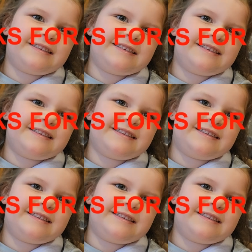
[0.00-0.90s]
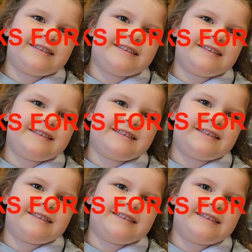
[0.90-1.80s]

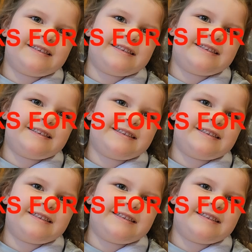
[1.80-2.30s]
No one is speaking in this clip.